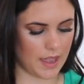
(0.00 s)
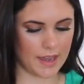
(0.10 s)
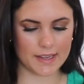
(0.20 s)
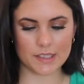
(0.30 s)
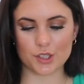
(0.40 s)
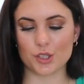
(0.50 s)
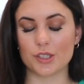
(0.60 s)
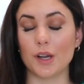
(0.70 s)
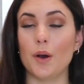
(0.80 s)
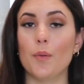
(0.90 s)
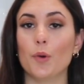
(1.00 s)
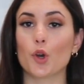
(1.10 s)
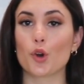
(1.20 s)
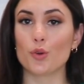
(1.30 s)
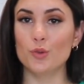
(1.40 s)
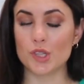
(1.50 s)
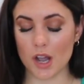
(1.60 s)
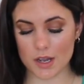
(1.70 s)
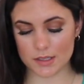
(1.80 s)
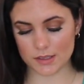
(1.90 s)
and some
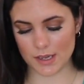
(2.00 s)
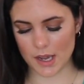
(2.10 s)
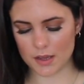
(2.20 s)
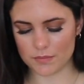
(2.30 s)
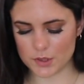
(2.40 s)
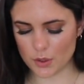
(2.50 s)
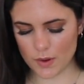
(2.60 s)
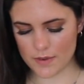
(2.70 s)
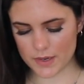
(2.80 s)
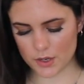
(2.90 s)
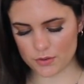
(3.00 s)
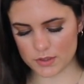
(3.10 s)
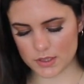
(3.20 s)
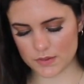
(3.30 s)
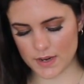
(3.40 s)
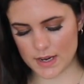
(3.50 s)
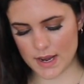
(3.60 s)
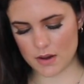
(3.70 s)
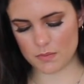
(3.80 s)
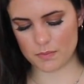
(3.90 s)
croutons. I don't have any croutons right
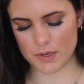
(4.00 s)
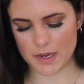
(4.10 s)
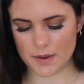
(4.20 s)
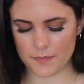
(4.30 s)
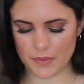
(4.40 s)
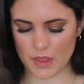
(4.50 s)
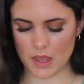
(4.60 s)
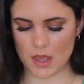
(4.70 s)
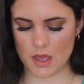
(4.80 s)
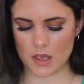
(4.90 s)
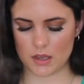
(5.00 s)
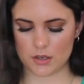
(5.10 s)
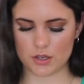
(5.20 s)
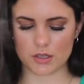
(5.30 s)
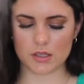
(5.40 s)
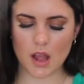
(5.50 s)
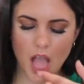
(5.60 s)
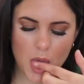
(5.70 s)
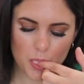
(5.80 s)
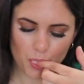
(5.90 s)
now, but just
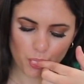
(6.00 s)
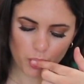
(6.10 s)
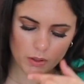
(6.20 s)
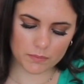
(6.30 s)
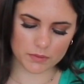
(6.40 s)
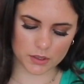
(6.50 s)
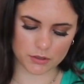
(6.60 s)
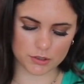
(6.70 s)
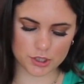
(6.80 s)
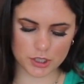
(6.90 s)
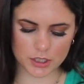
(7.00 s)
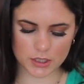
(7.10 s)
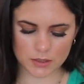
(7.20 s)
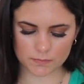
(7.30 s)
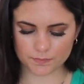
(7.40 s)
the crunchiness